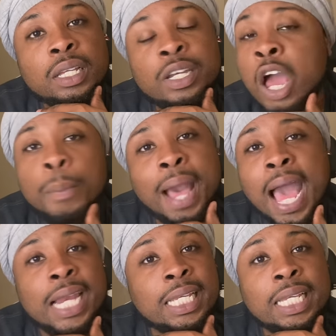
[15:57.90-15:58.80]

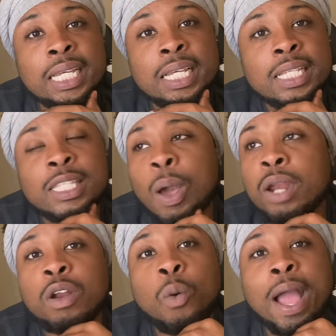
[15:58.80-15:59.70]
Nobody. So I
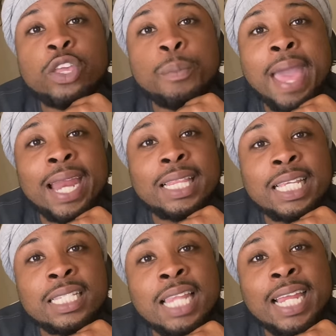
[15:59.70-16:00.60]
don't know why you mad at
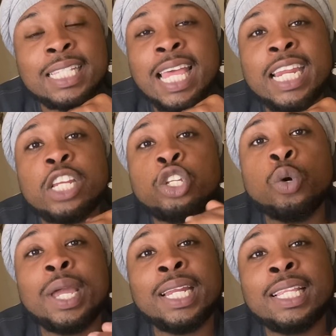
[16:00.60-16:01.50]
these ladies. They didn't
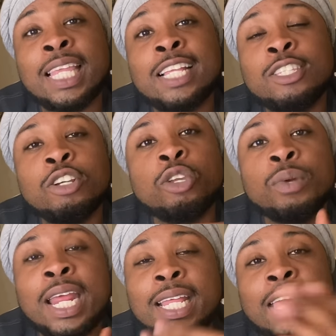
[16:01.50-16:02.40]
do anything to you,
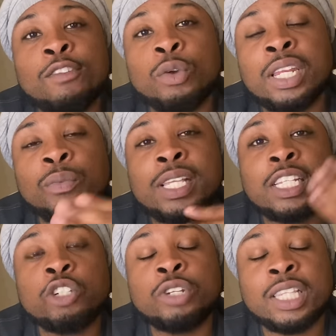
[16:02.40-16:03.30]
and they didn't give you any
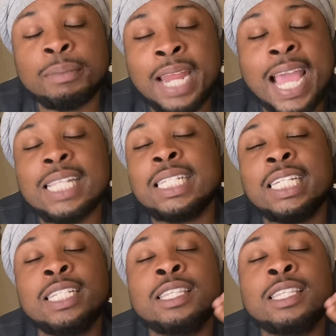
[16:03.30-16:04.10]
reason to treat them nasty.